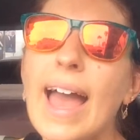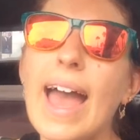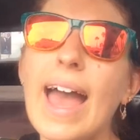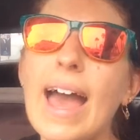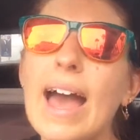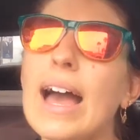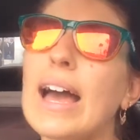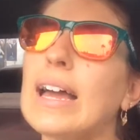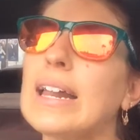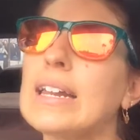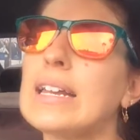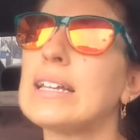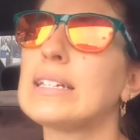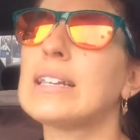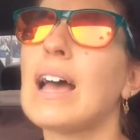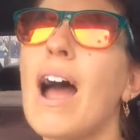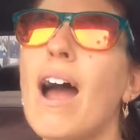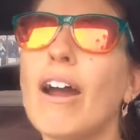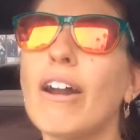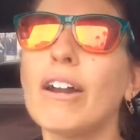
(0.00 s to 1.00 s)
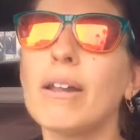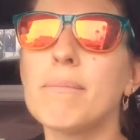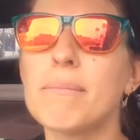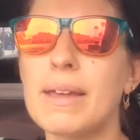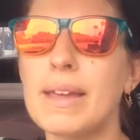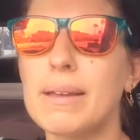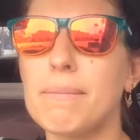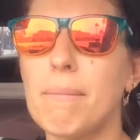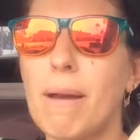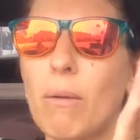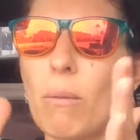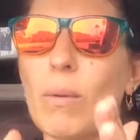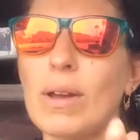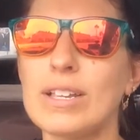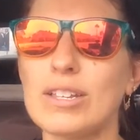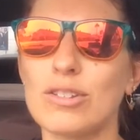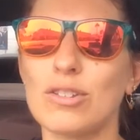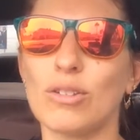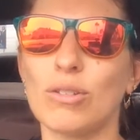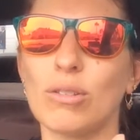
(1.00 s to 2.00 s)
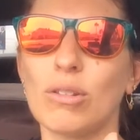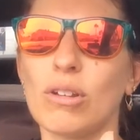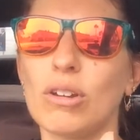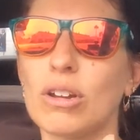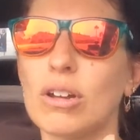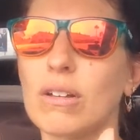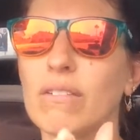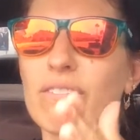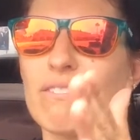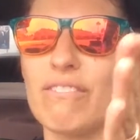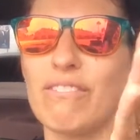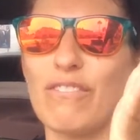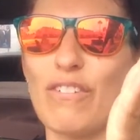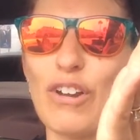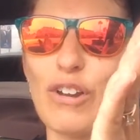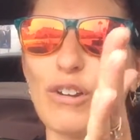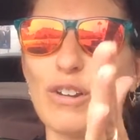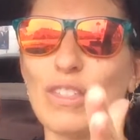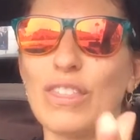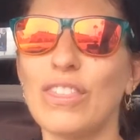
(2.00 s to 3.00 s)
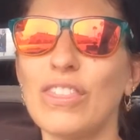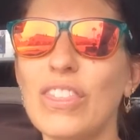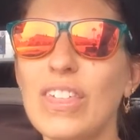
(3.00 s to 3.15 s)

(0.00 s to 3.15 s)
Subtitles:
and it's hard to make my waist to look very